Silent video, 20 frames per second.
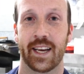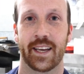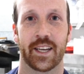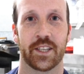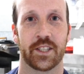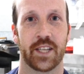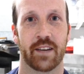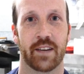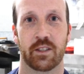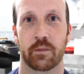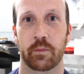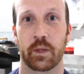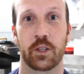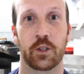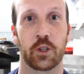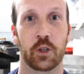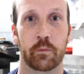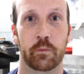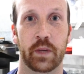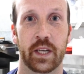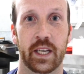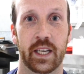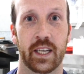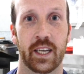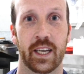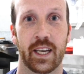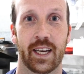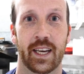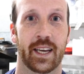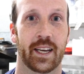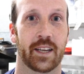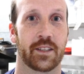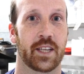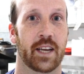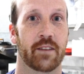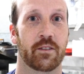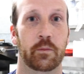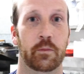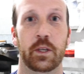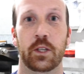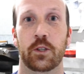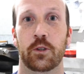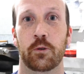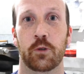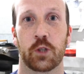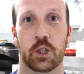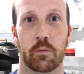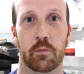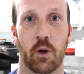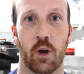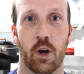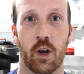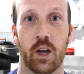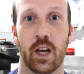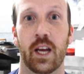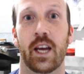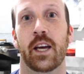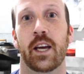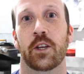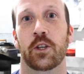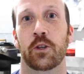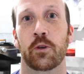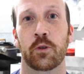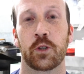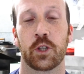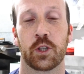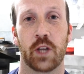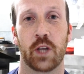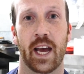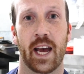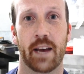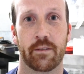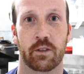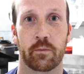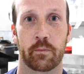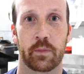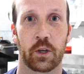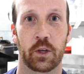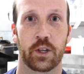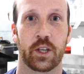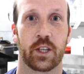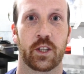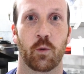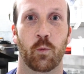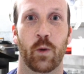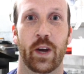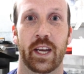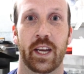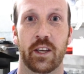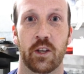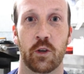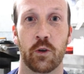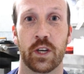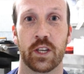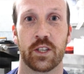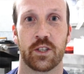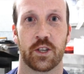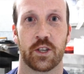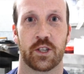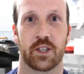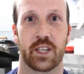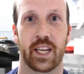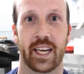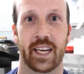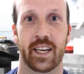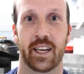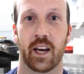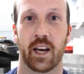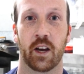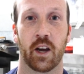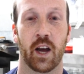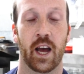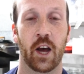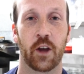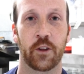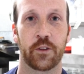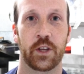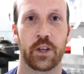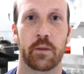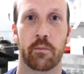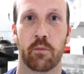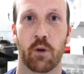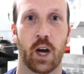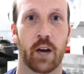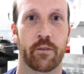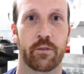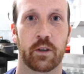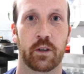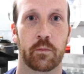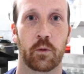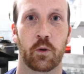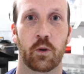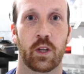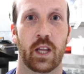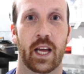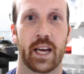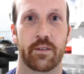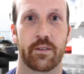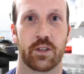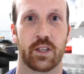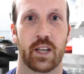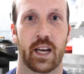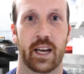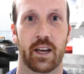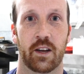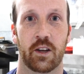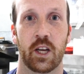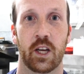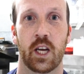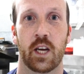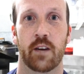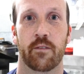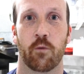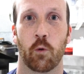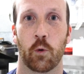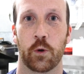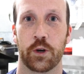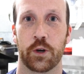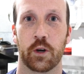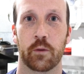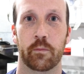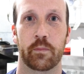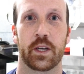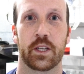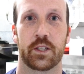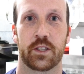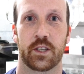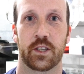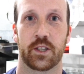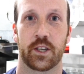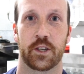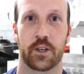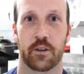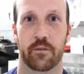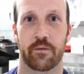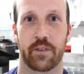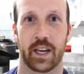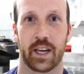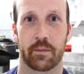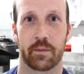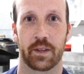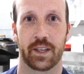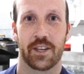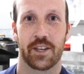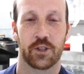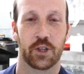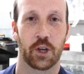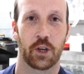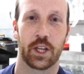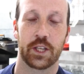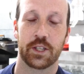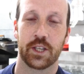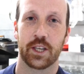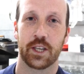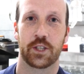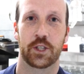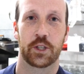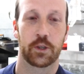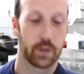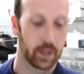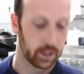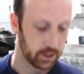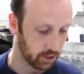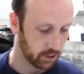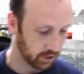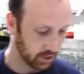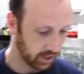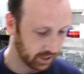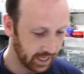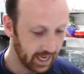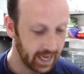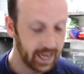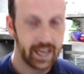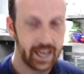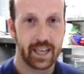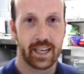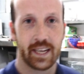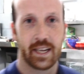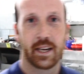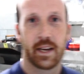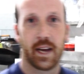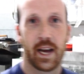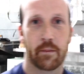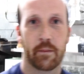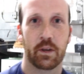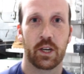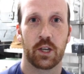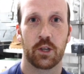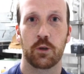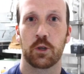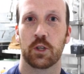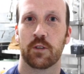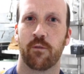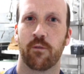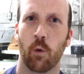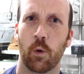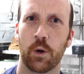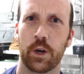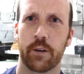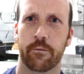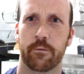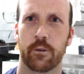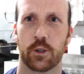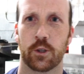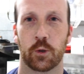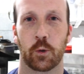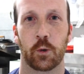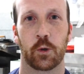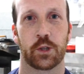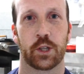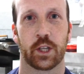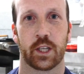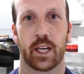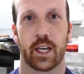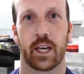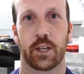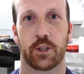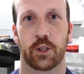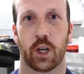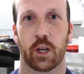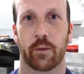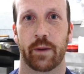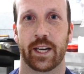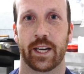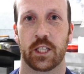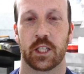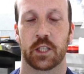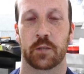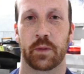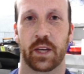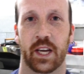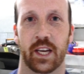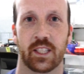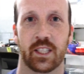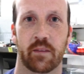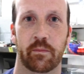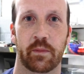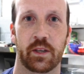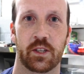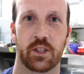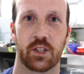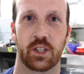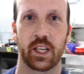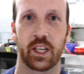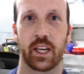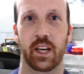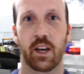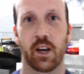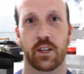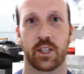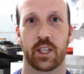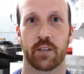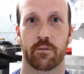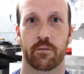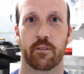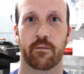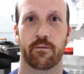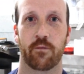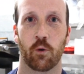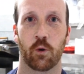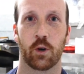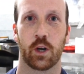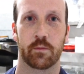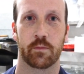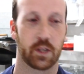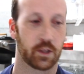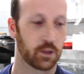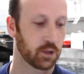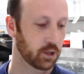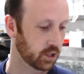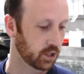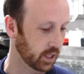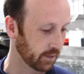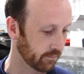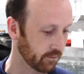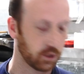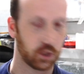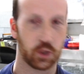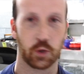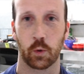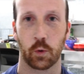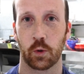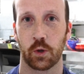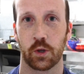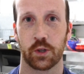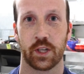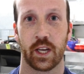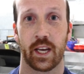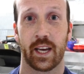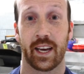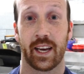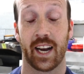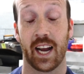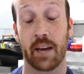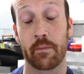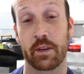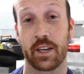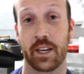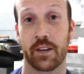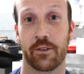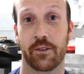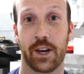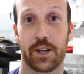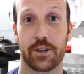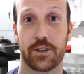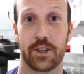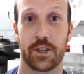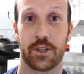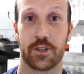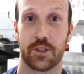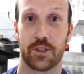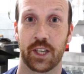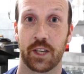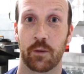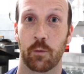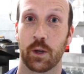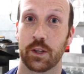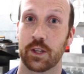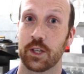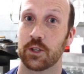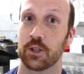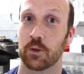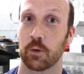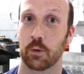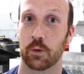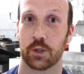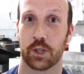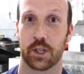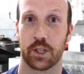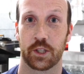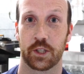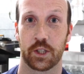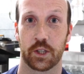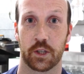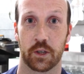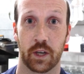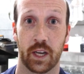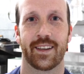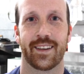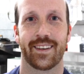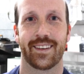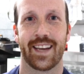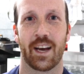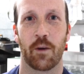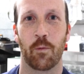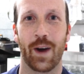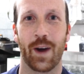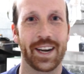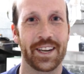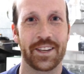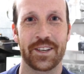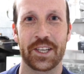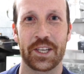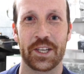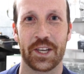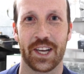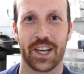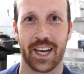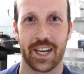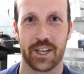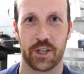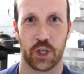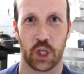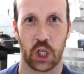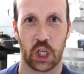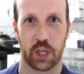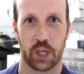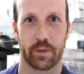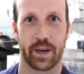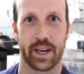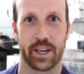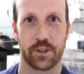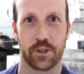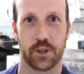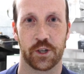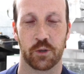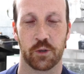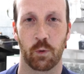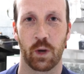It doesn't have to be too big, it doesn't have to be too small. You just have to build it the way you can sustain a healthy, profitable lifestyle for your business and your family. So let's get to it. So today, I'm gonna use four different tools to cut Jolly Ranchers because I've been seeing on different forums that there's different tools and I've been interested in seeing what these tools can do. Now, why do you need to cut Jolly Ranchers?